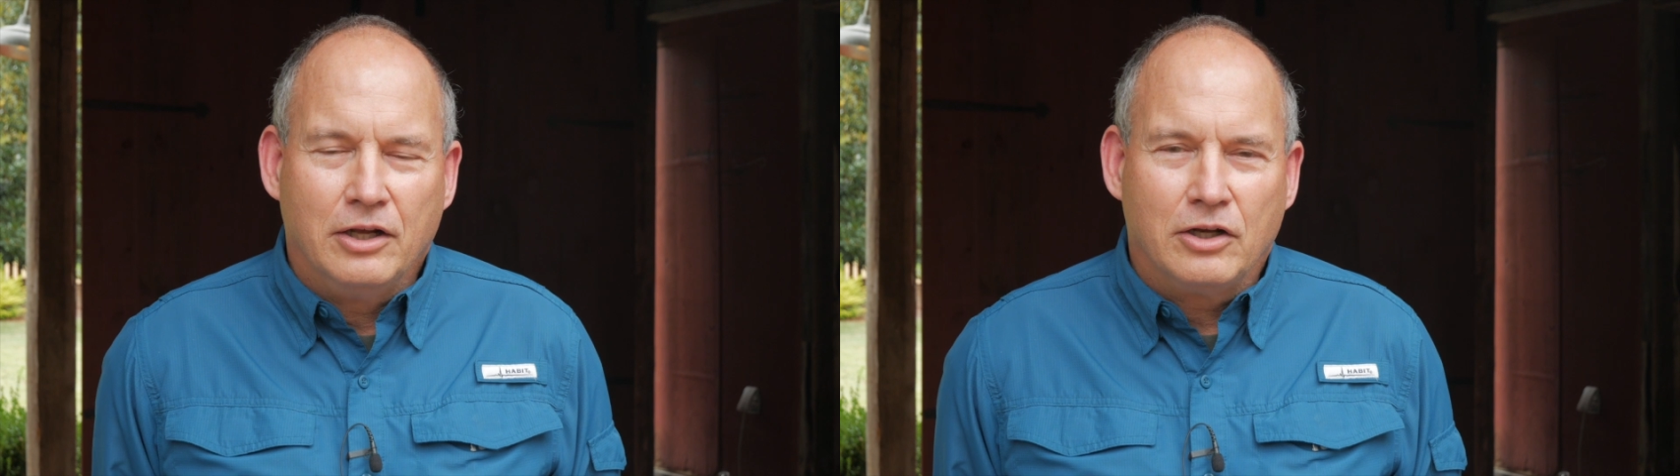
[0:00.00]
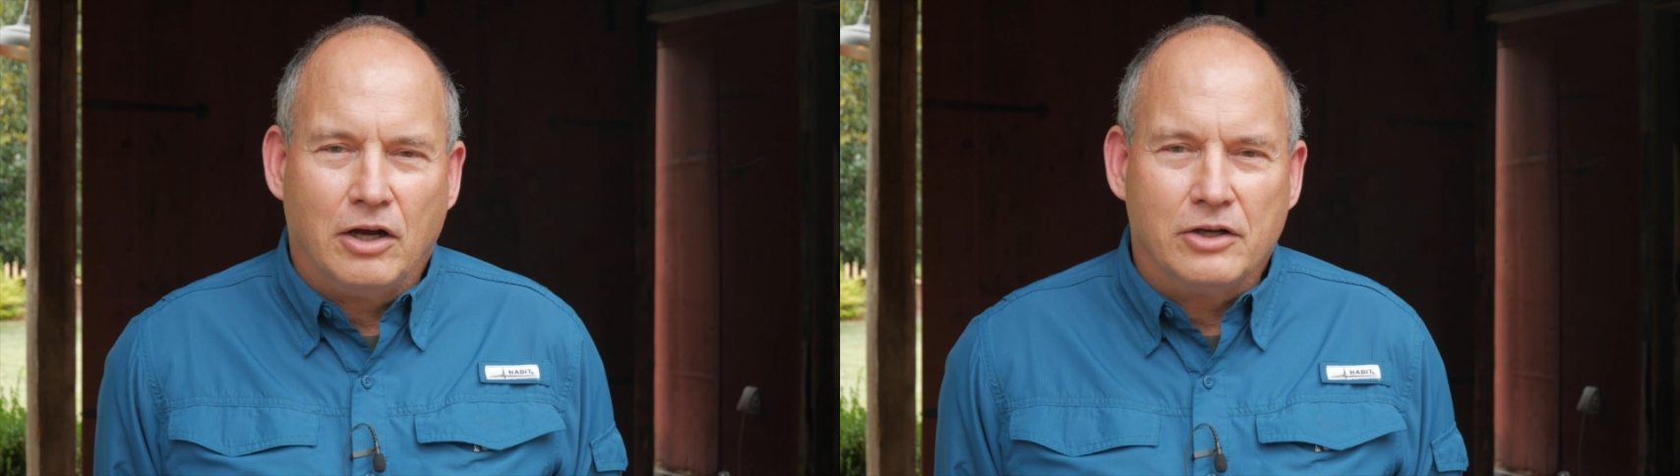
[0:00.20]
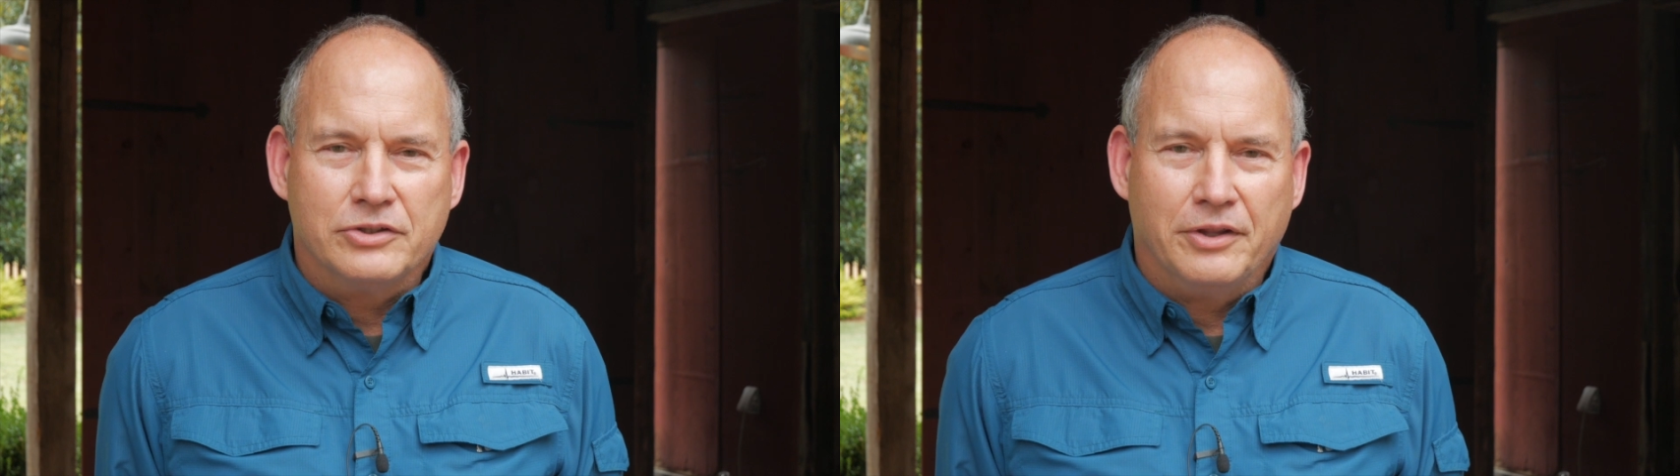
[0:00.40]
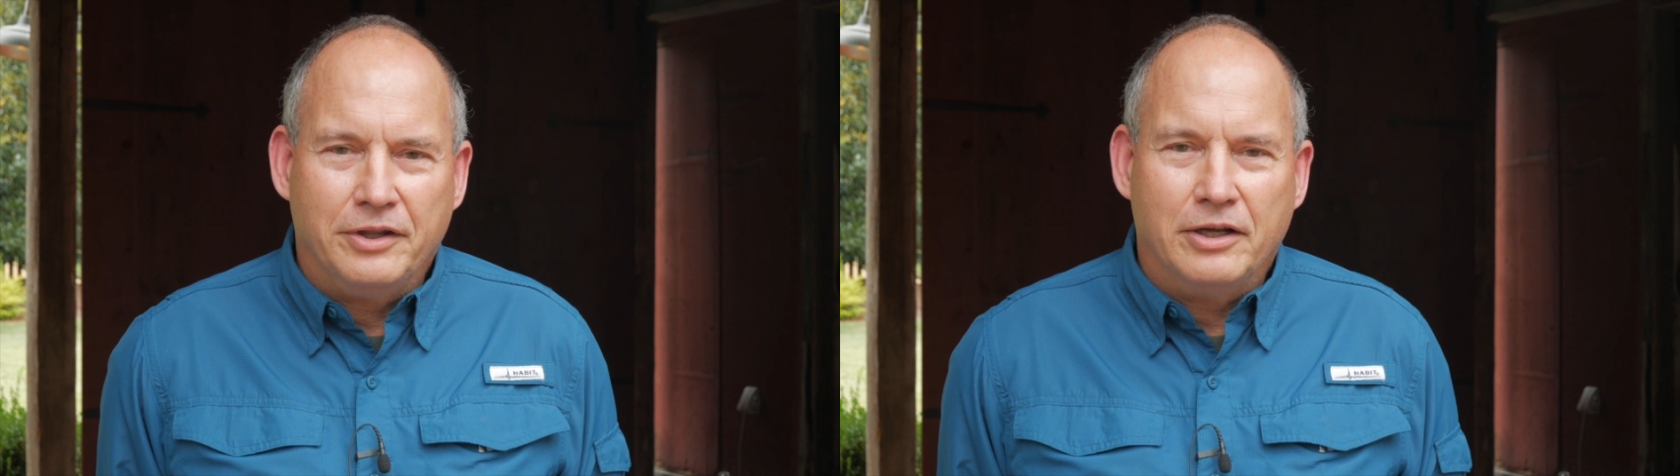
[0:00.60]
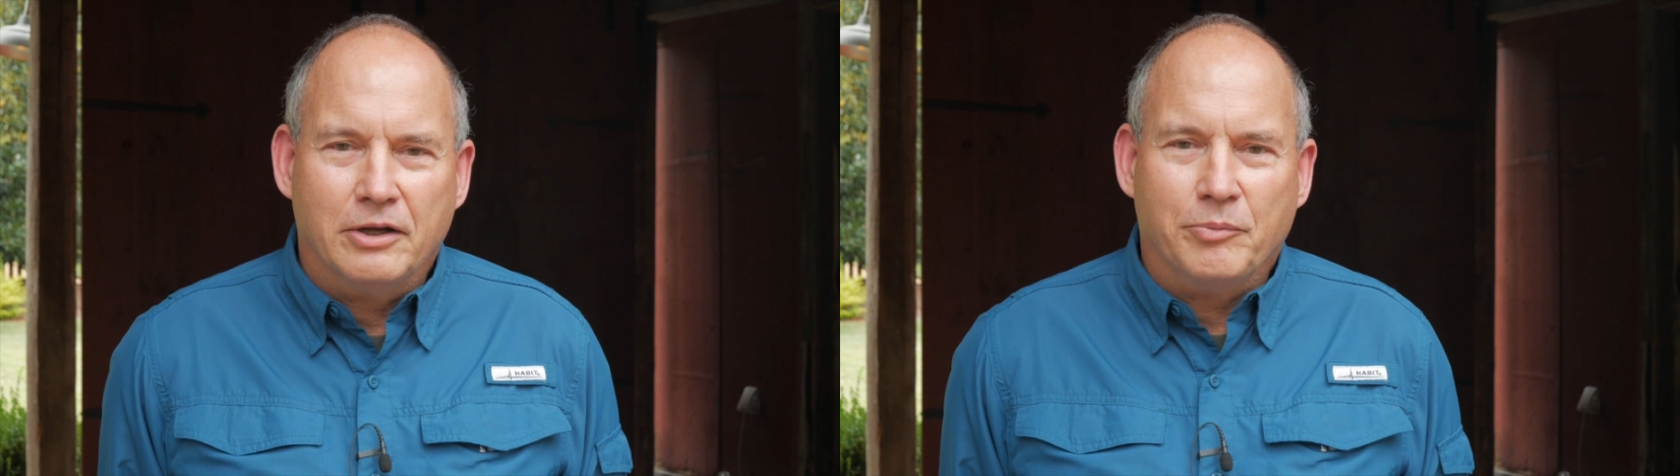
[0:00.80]
causing
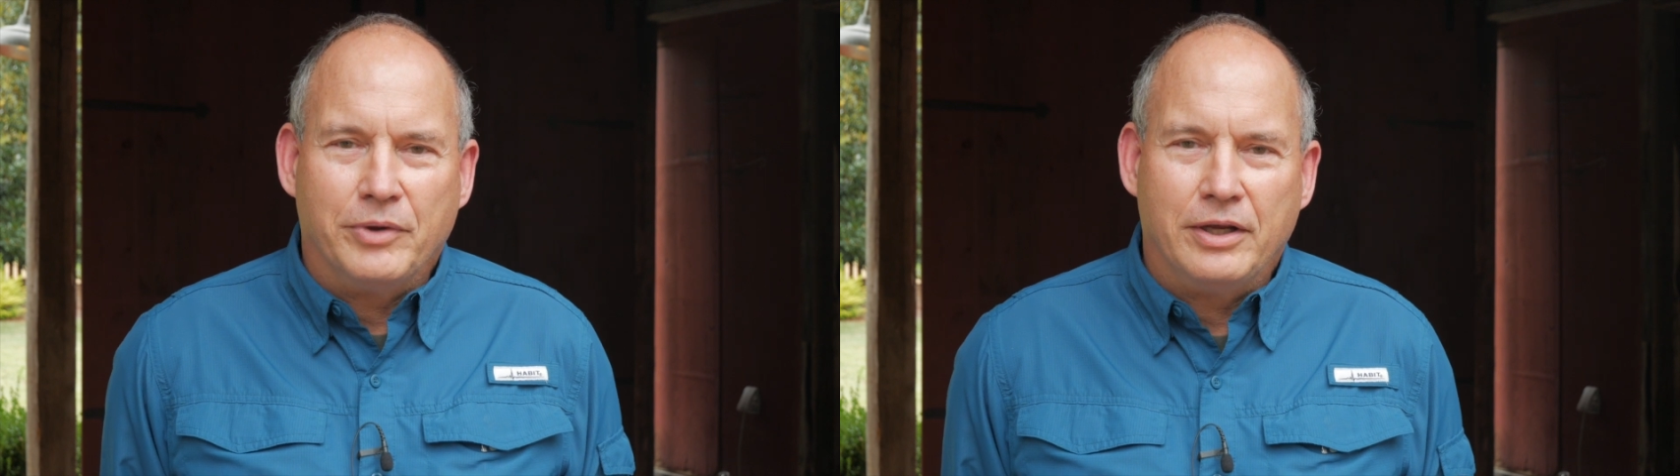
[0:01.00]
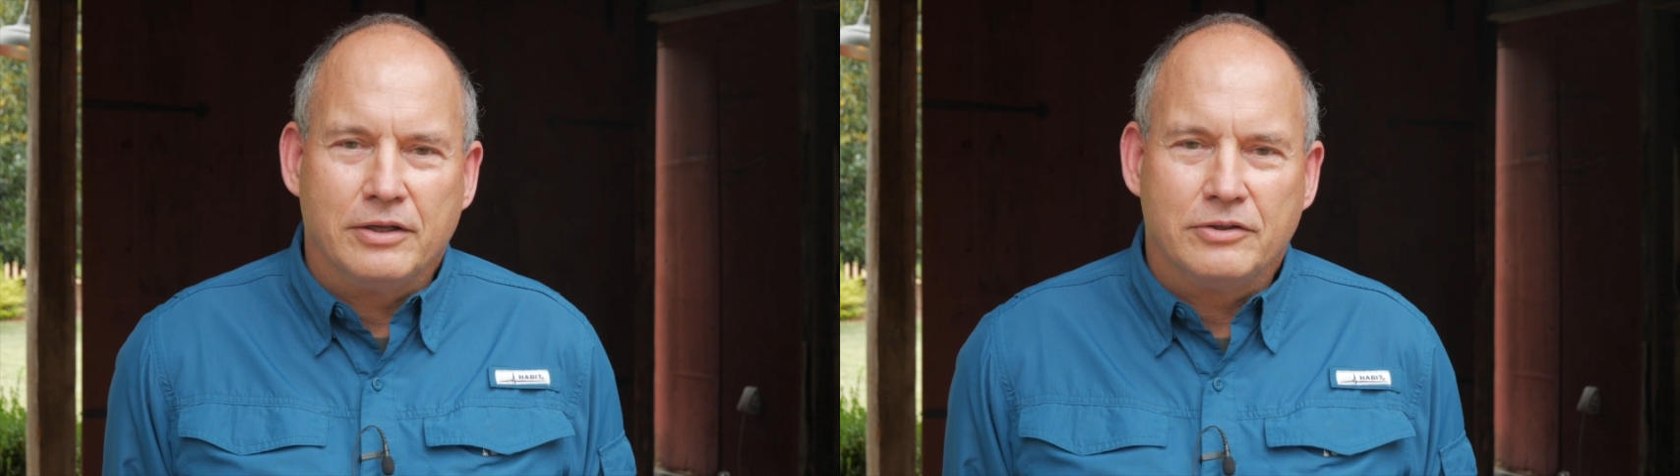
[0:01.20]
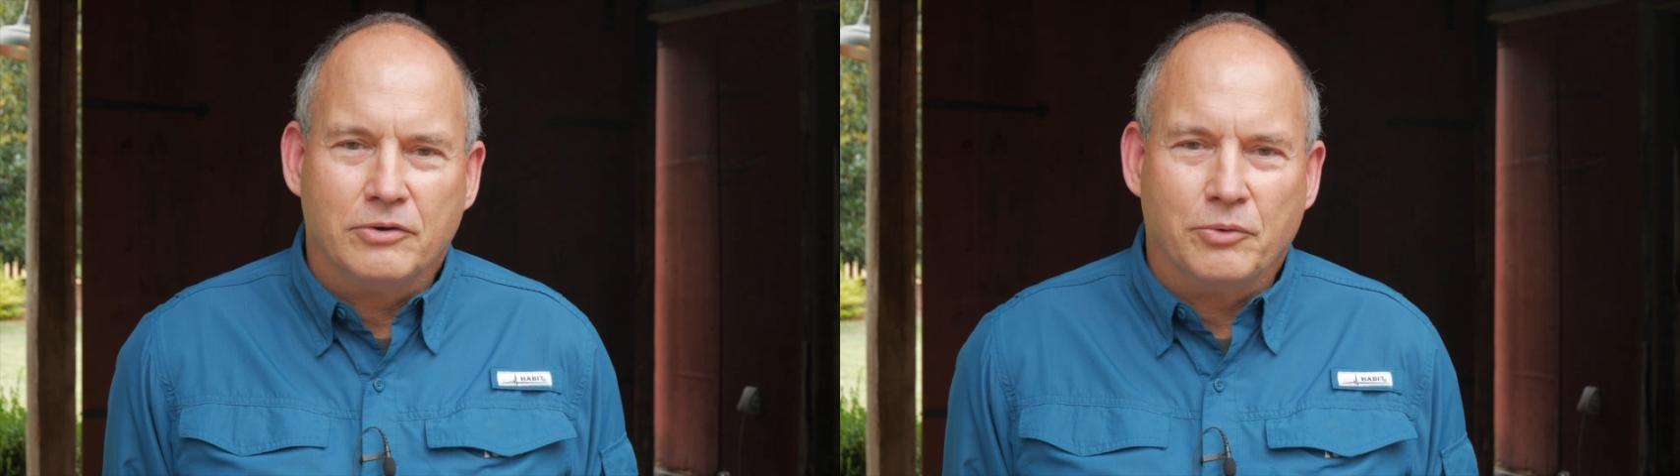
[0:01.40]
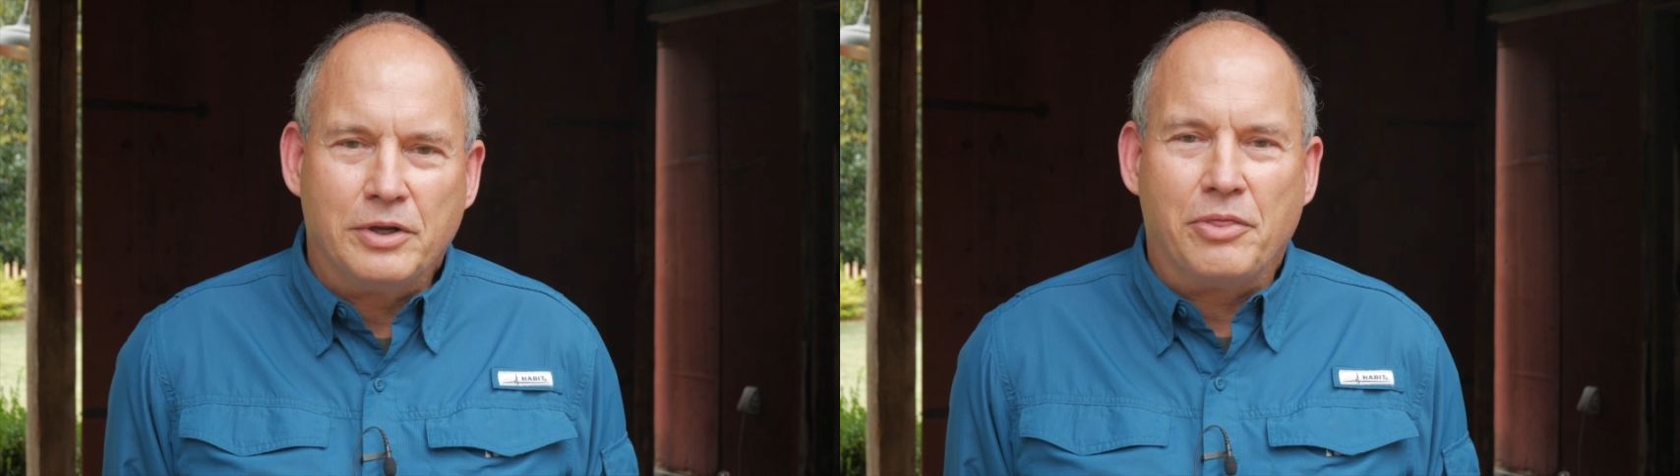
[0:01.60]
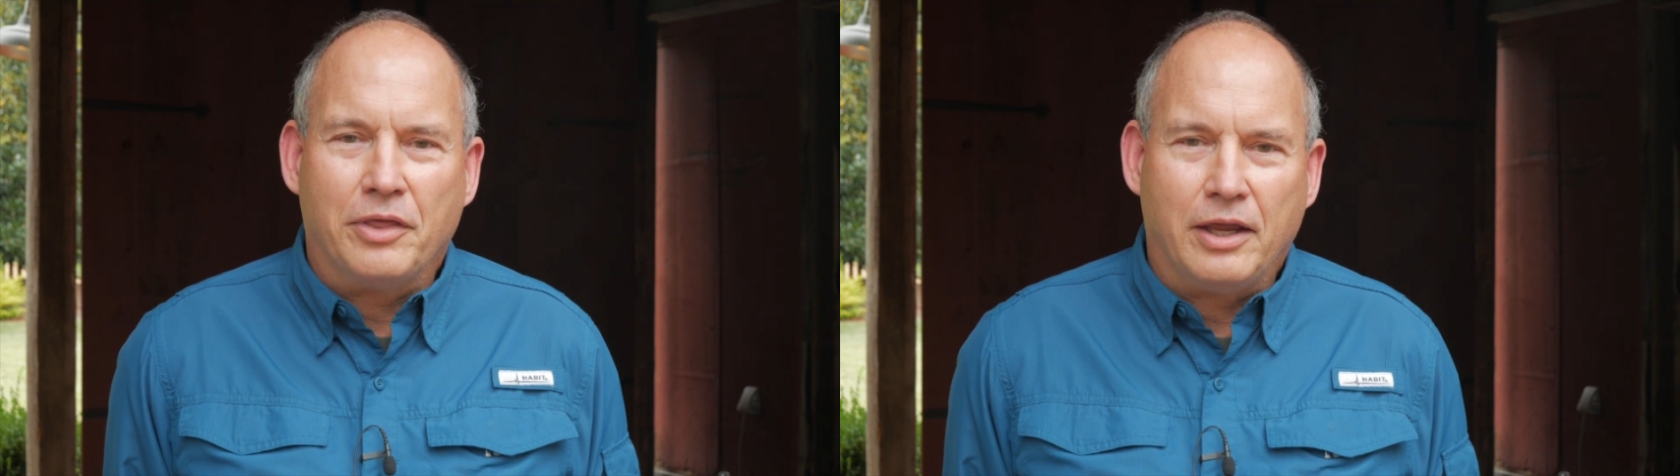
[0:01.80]
them to
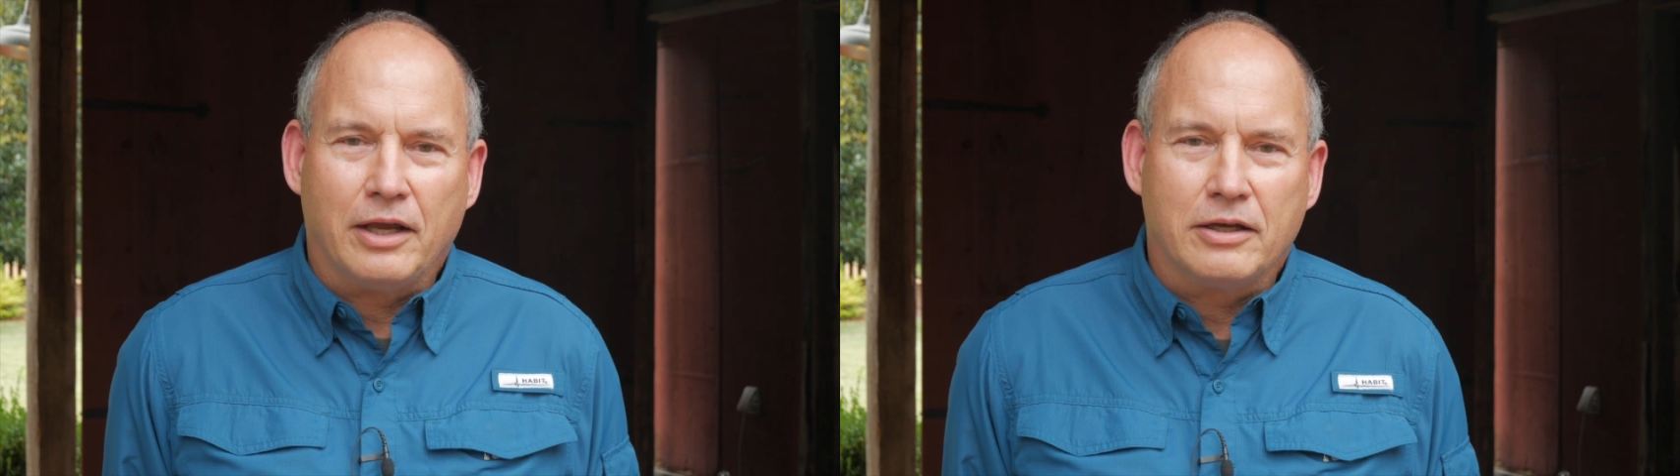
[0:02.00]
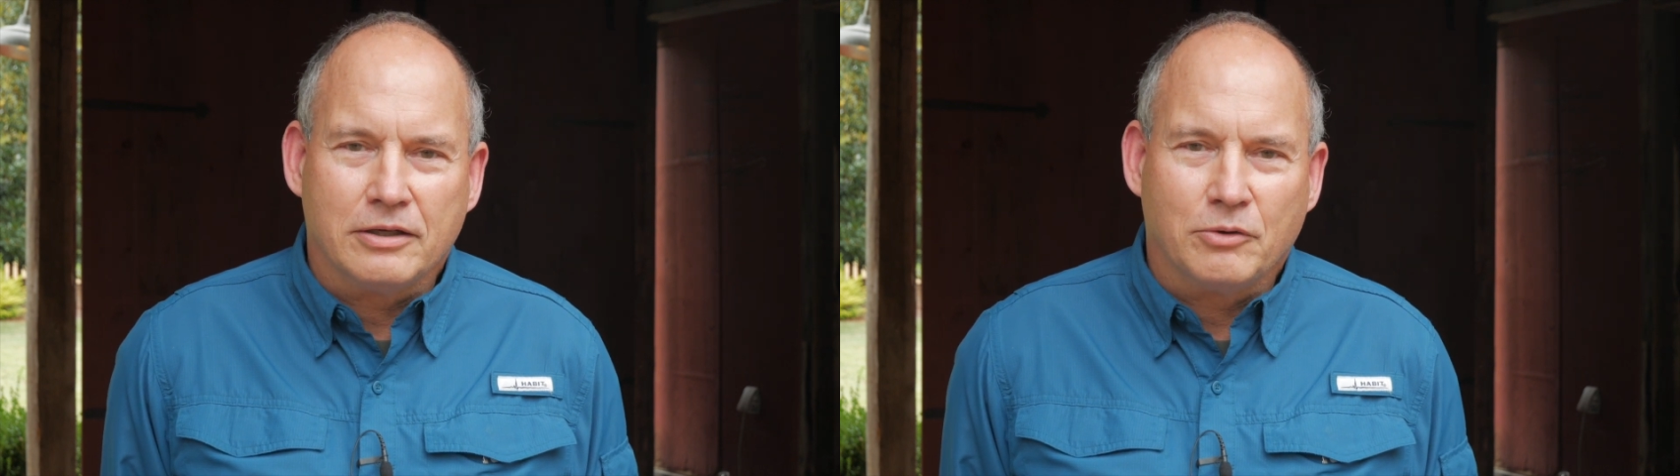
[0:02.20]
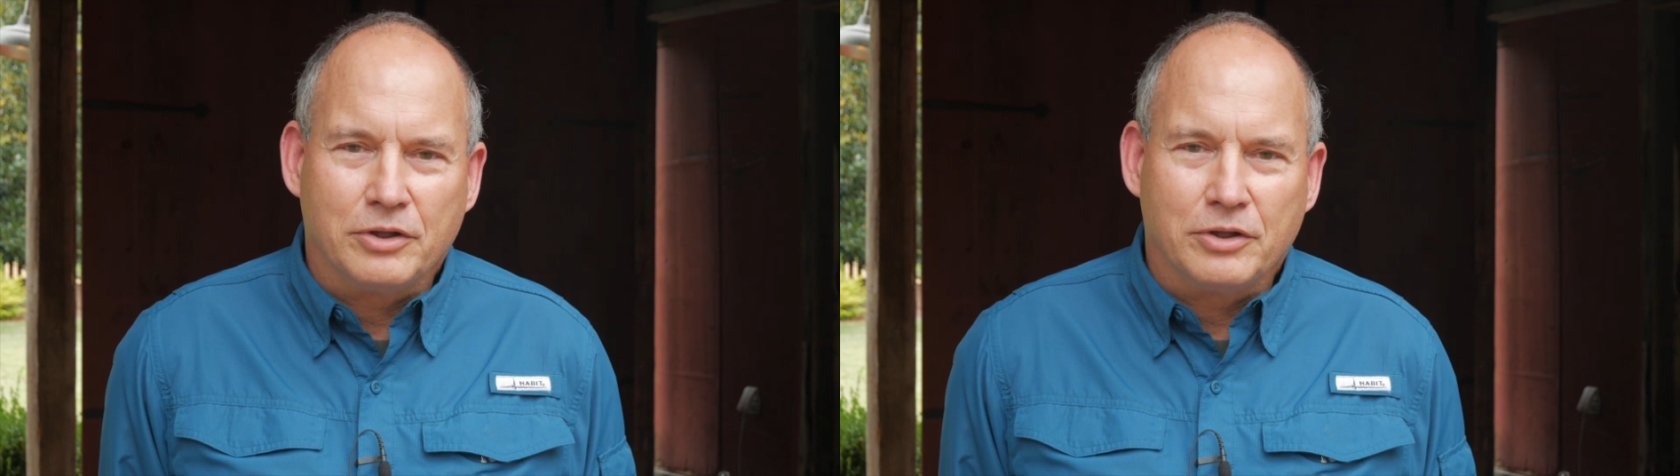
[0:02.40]
rethink uh,